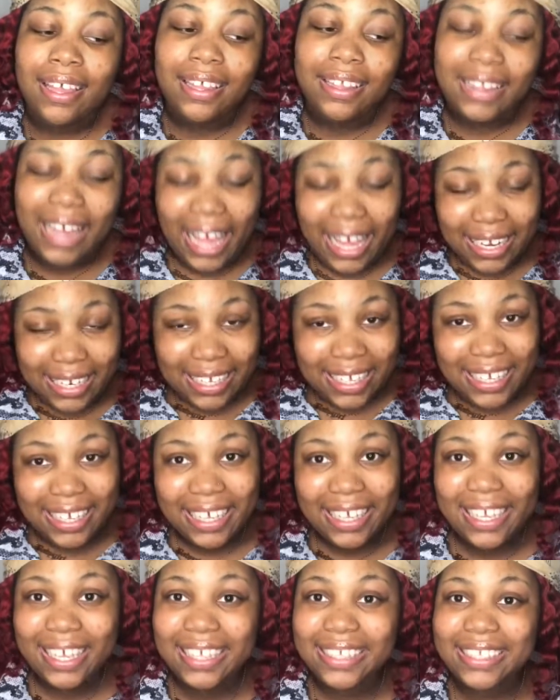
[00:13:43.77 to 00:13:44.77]
that
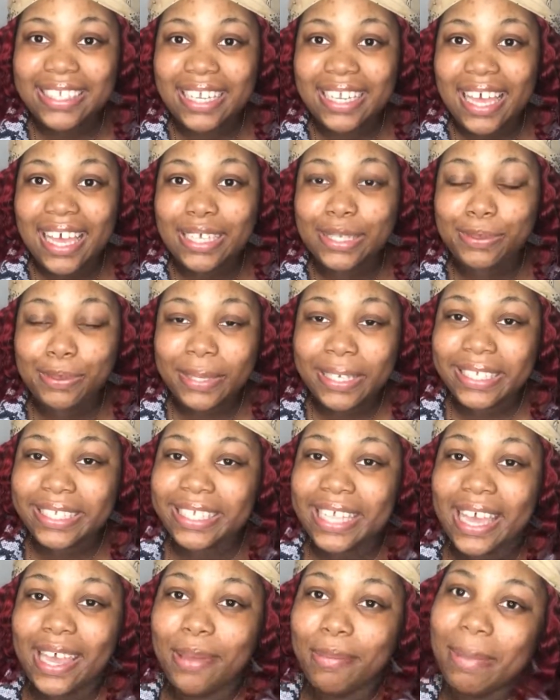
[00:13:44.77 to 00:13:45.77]
is the last piece
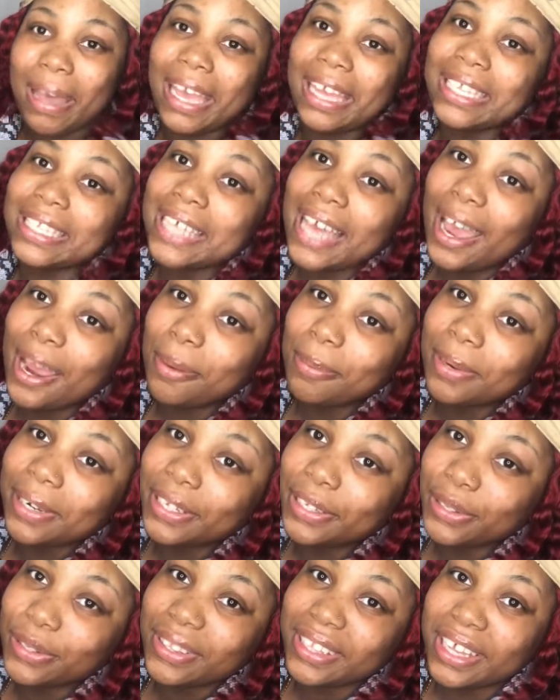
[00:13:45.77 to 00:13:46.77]
in my entire pretty
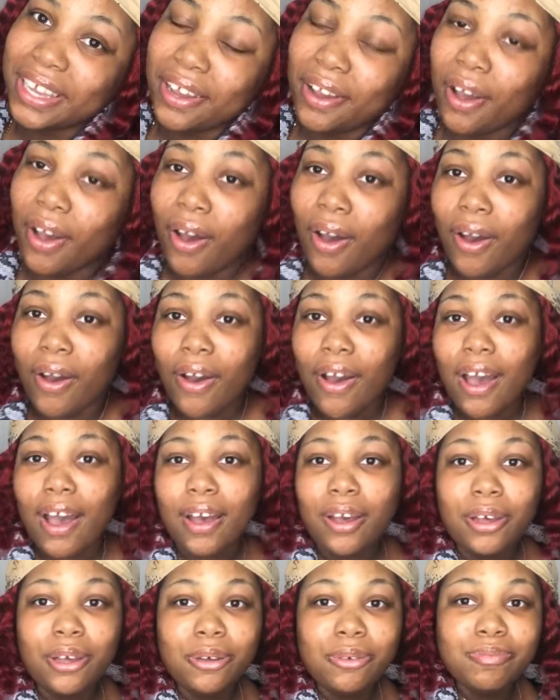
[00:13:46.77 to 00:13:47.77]
little thing haul
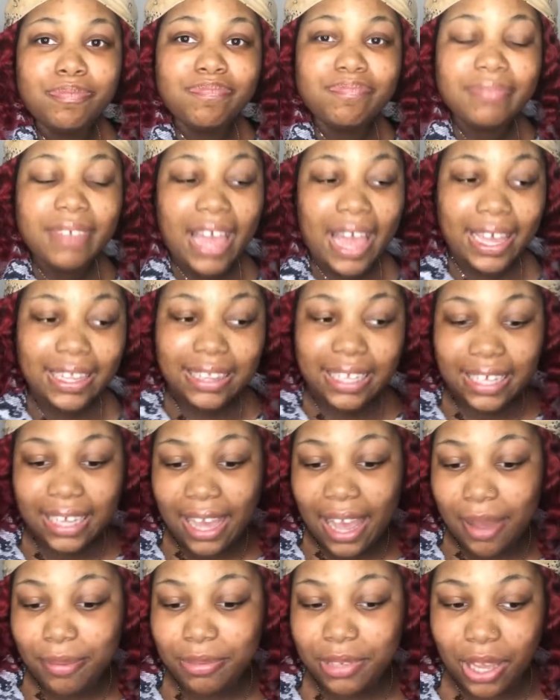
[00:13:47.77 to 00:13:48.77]
um i think
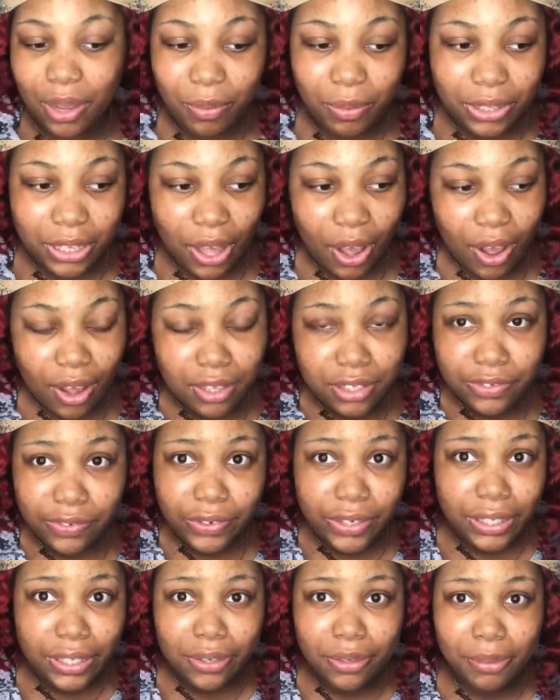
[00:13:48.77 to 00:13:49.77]
i'm done with the hauls for
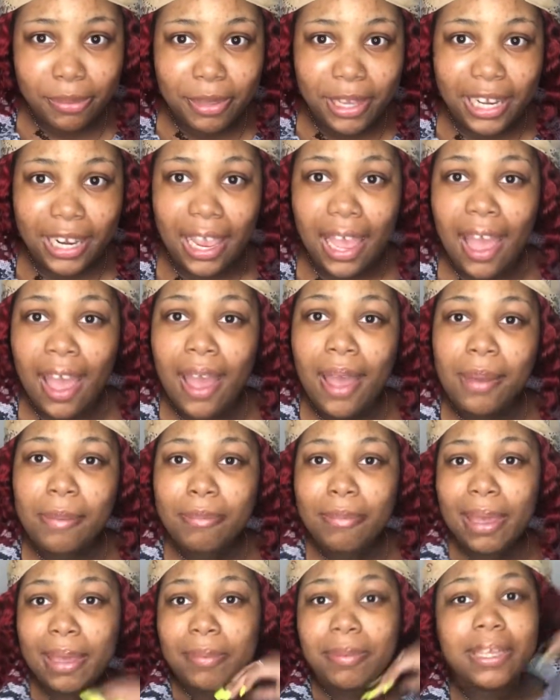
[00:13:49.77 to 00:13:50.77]
a little minute
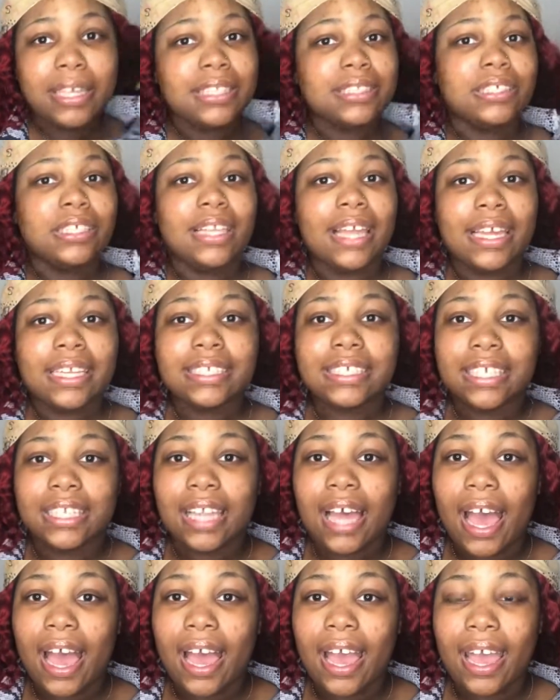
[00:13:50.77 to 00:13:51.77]
maybe until like
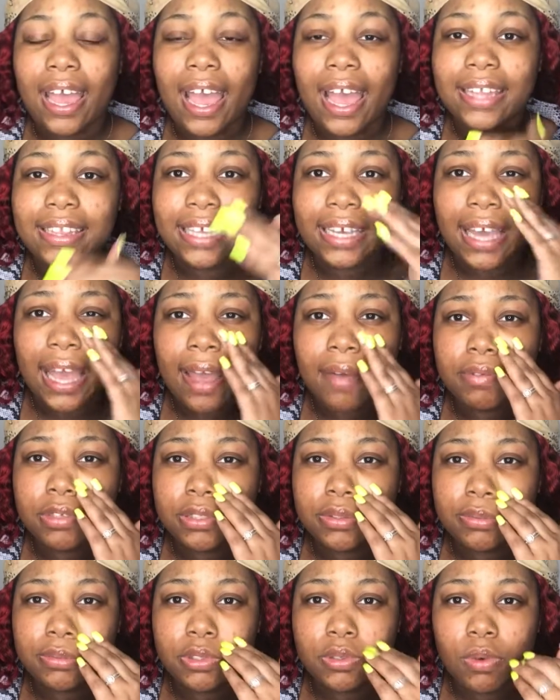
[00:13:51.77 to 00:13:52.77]
july i think i have a
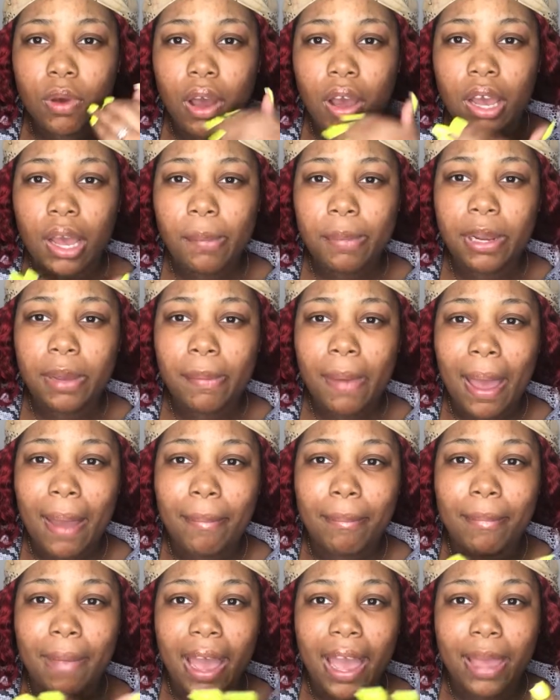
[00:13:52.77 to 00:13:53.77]
swimsuit haul coming up i
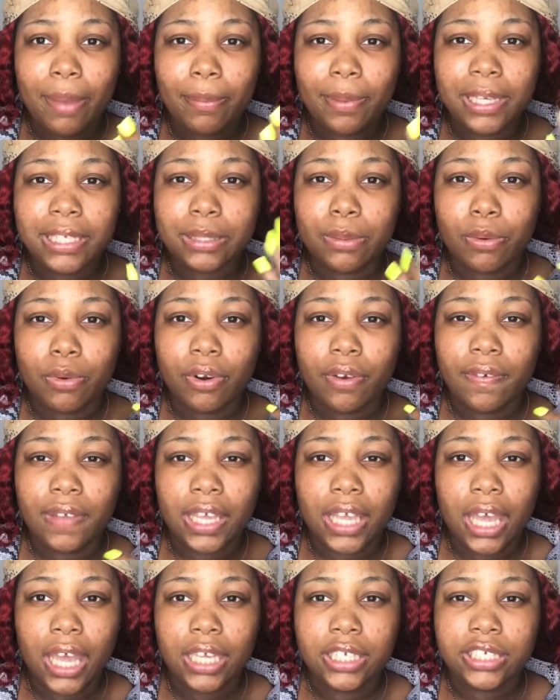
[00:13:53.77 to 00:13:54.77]
might because i'm going on
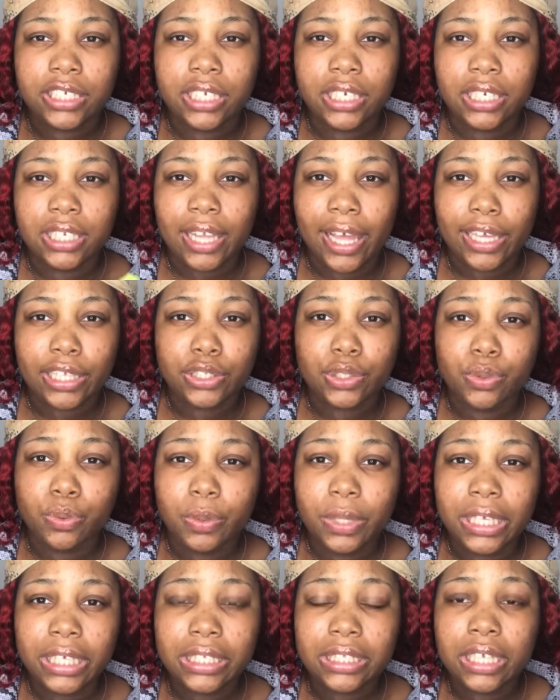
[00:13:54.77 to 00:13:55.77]
vacation in like two
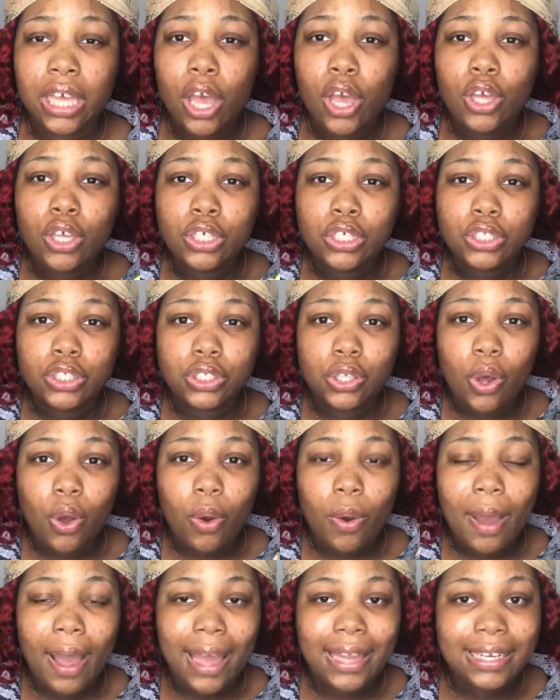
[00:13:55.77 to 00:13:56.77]
weeks
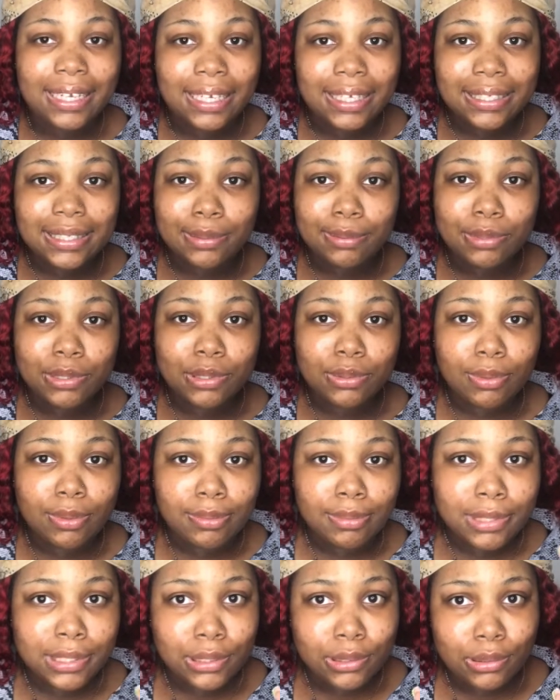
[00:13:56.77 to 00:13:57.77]
so i need some
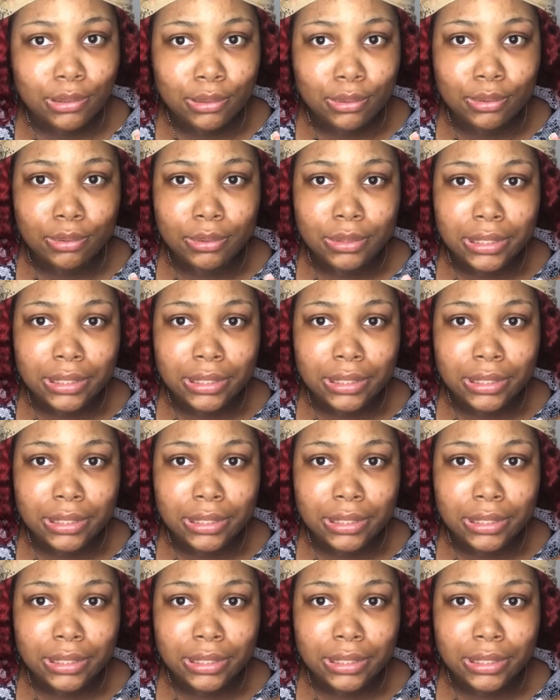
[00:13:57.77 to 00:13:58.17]
swimsuits